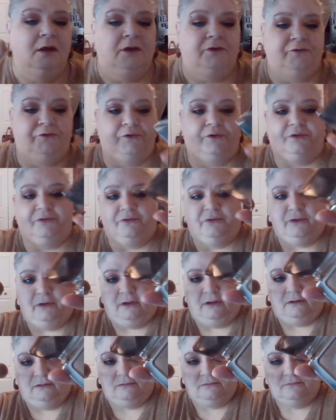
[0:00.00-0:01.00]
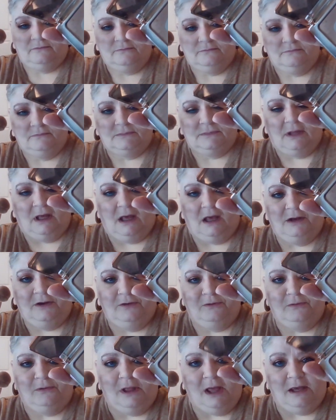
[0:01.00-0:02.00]
As you can see, I
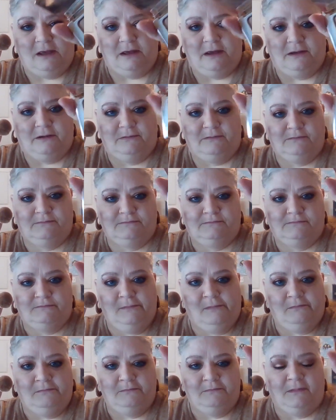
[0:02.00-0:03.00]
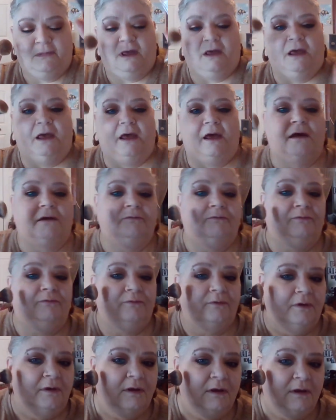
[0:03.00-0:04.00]
do like it. I
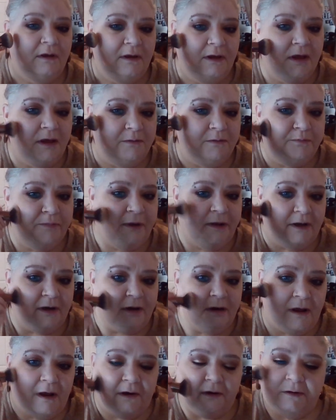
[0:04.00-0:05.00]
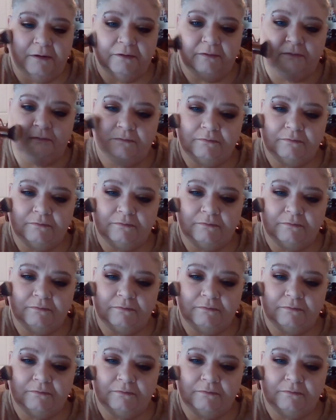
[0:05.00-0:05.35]
have hit pan on it.